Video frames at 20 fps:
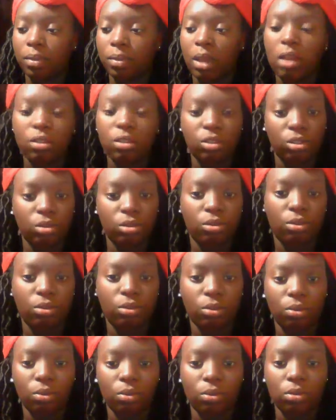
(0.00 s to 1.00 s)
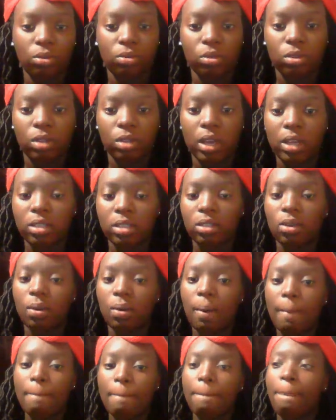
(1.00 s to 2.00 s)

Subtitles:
I'll just go through the rules with you guys. So